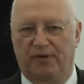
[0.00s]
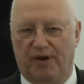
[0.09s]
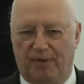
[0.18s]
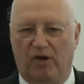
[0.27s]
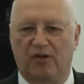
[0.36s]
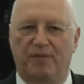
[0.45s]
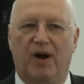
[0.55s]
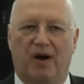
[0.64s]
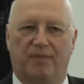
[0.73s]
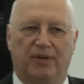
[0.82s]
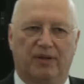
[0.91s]
block of
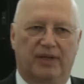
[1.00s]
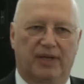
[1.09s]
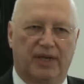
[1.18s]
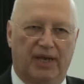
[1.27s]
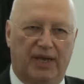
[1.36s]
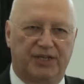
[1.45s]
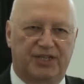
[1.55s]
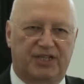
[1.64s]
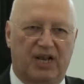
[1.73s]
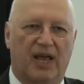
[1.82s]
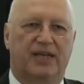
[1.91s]
marble is
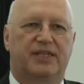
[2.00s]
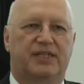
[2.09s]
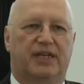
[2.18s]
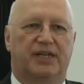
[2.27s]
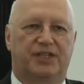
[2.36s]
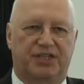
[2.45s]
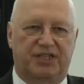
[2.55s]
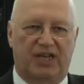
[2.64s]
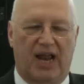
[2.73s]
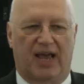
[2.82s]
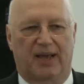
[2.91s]
sliced into
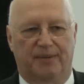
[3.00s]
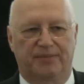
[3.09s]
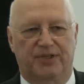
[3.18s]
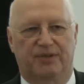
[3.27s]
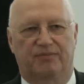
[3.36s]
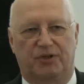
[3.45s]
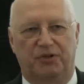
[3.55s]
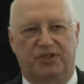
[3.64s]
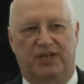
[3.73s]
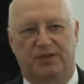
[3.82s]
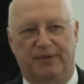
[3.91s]
slabs, 2
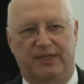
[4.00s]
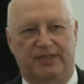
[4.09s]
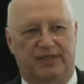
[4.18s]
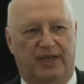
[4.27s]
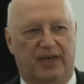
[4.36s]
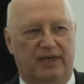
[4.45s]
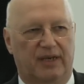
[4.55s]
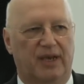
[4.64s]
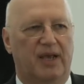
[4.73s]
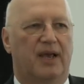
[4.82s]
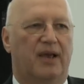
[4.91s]
centimeter thick,
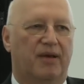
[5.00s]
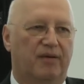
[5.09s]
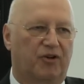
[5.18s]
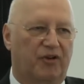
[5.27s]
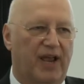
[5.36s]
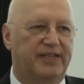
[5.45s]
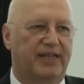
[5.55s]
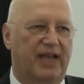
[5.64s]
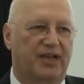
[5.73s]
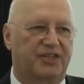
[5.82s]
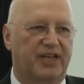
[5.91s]
creating
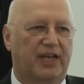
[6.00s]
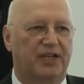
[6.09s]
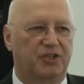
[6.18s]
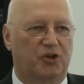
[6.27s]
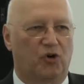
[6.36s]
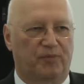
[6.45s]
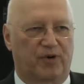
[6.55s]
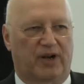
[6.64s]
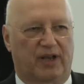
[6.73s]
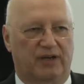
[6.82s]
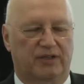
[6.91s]
our second core
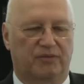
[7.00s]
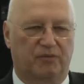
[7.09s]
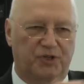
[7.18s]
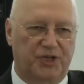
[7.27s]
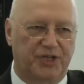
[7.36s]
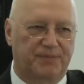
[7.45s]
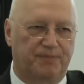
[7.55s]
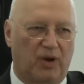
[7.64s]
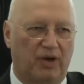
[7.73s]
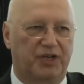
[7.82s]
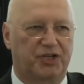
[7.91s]
product, which is
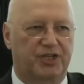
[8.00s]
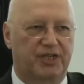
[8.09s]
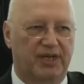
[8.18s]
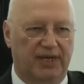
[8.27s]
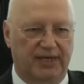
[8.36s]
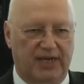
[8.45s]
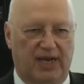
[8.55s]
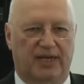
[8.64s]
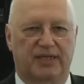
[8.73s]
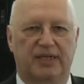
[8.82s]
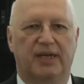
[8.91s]
polished and
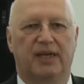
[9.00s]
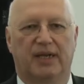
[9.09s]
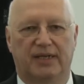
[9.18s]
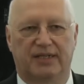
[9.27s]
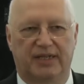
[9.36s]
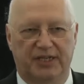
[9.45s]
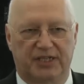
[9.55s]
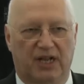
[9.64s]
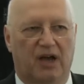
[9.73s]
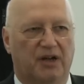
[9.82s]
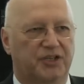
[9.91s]
cut into these
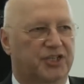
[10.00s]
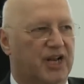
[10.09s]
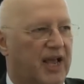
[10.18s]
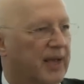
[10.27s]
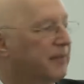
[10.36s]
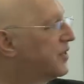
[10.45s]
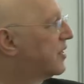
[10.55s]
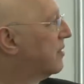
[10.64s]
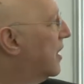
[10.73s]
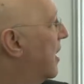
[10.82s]
large slabs,